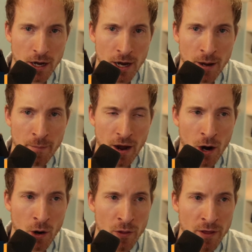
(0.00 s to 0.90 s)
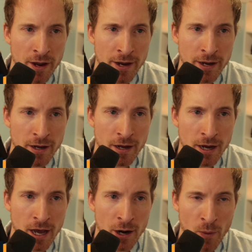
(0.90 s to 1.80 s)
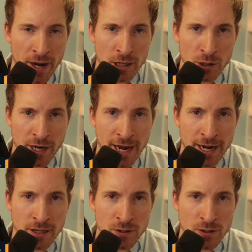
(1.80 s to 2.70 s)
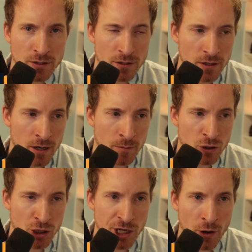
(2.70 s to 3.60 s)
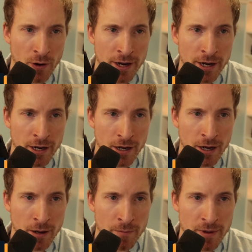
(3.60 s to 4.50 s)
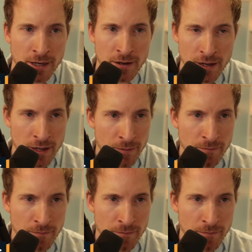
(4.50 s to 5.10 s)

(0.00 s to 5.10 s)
Are they on a regular cadence, sharing in